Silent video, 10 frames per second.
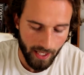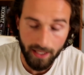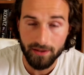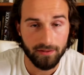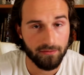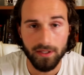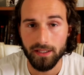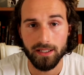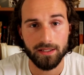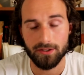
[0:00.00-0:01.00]
And
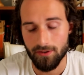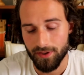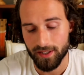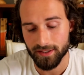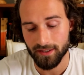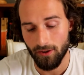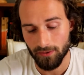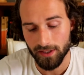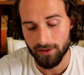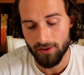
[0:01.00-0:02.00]
really, the truth is,
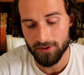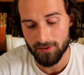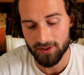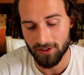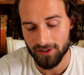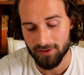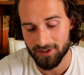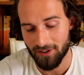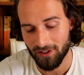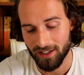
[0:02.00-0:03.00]
only those return to
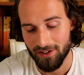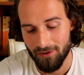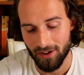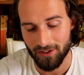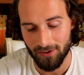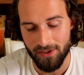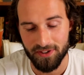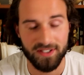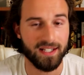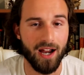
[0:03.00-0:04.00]
eternity who on earth
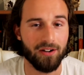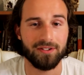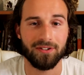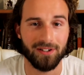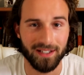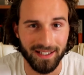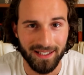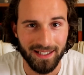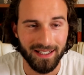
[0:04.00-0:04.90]
seek out eternity.